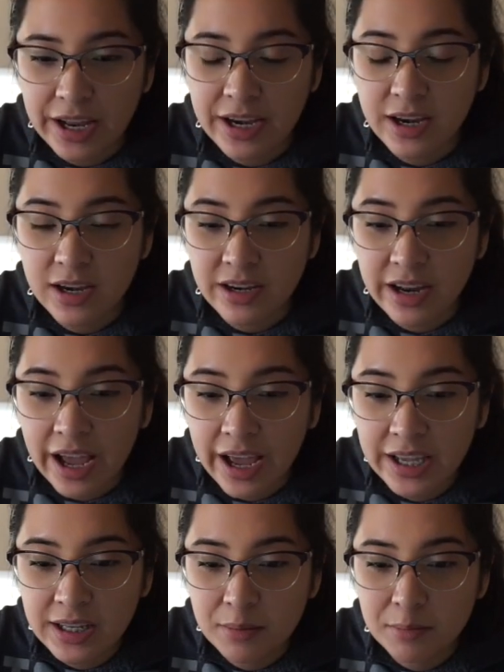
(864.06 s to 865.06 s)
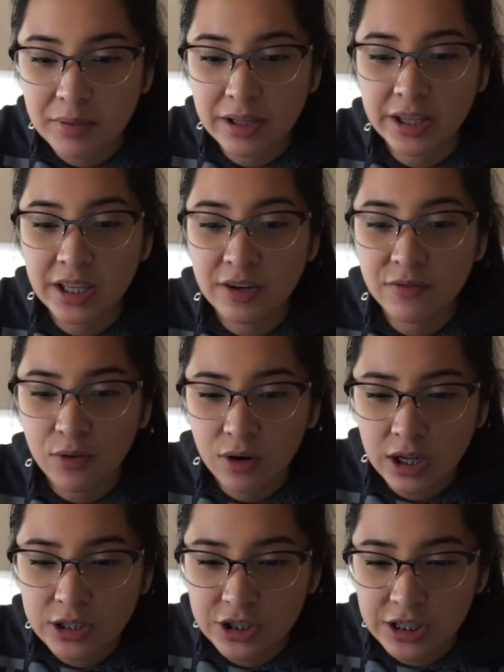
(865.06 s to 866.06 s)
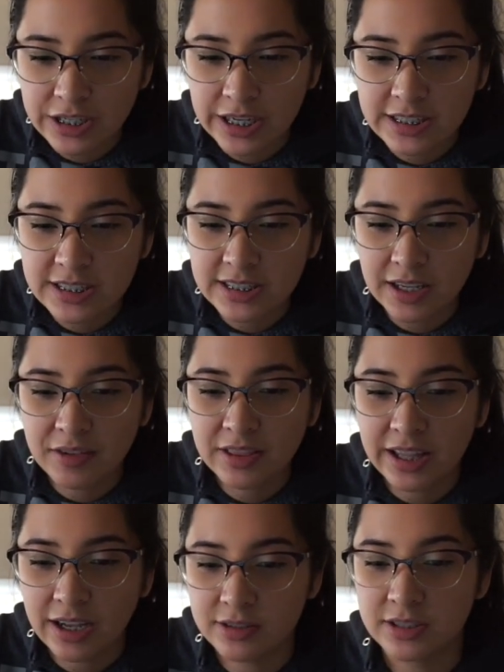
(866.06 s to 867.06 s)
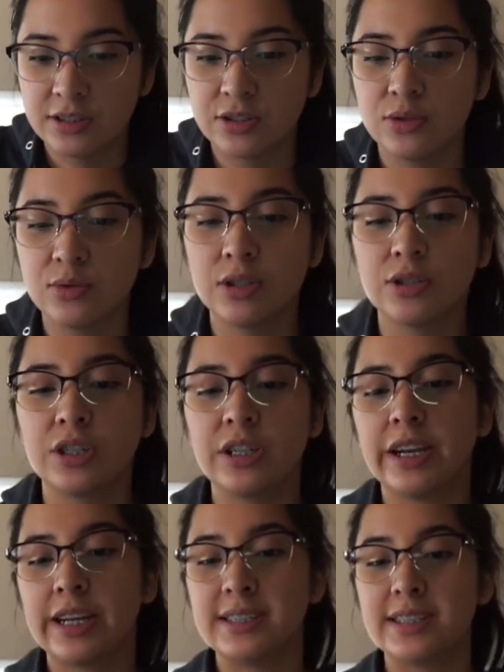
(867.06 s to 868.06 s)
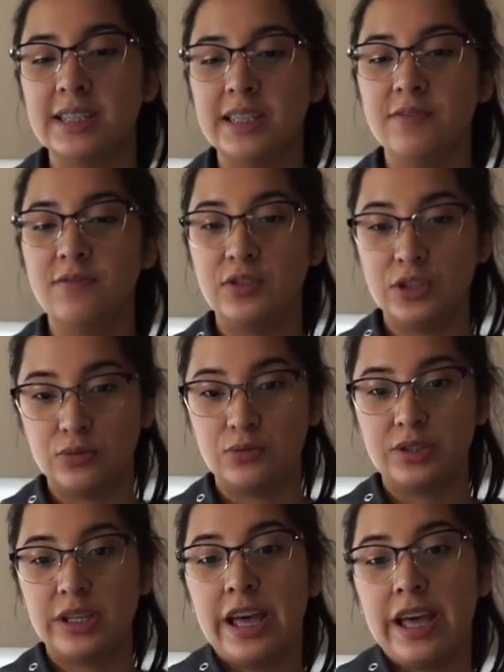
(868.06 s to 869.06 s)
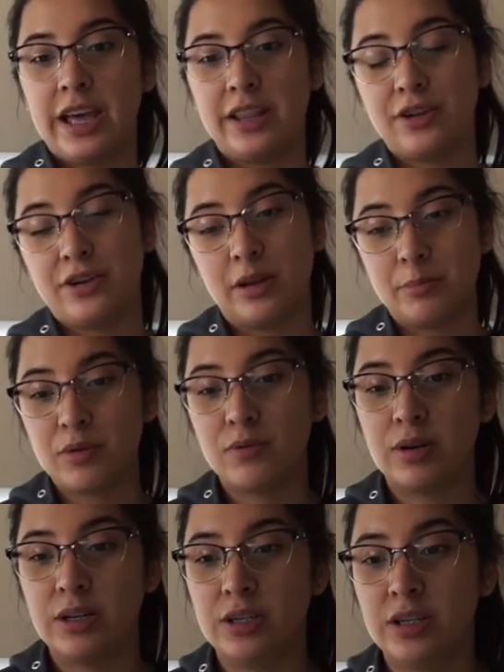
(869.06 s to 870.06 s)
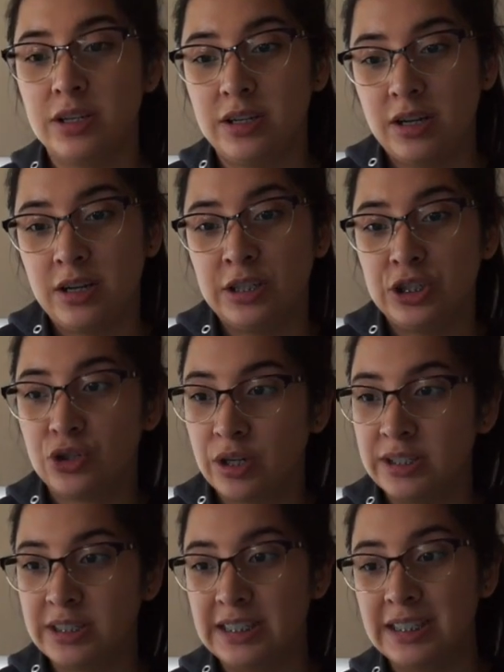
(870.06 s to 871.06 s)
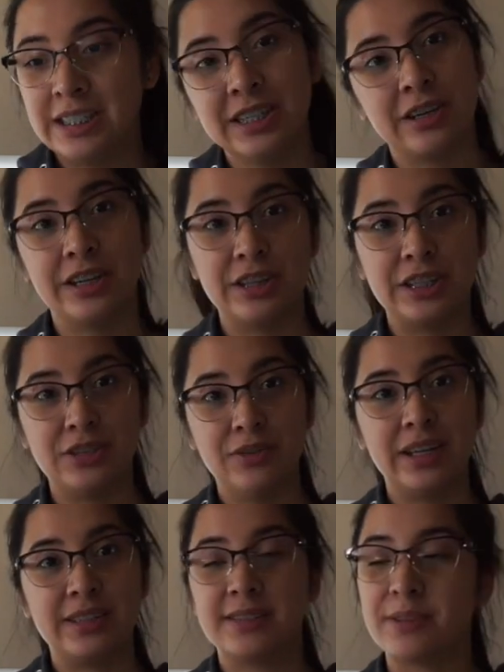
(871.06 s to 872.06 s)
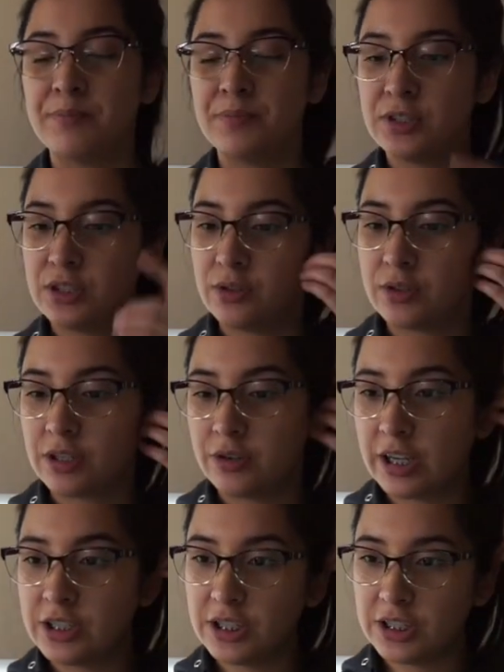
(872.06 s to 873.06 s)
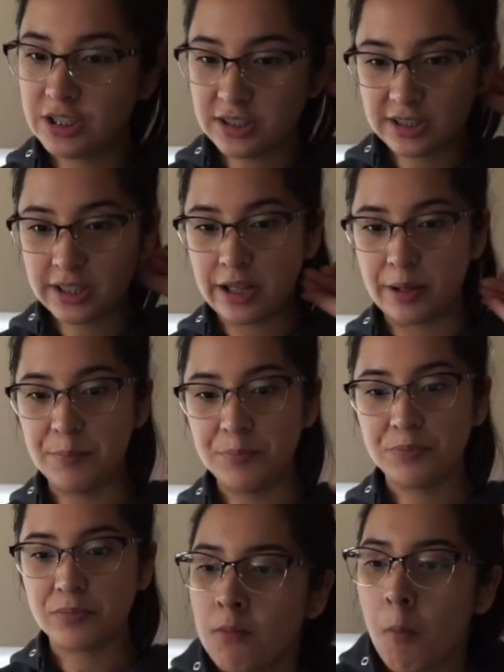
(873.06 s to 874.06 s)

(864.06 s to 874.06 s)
at 9,497,219 views. And they're #1 on trending here in the US. So congratulations to them.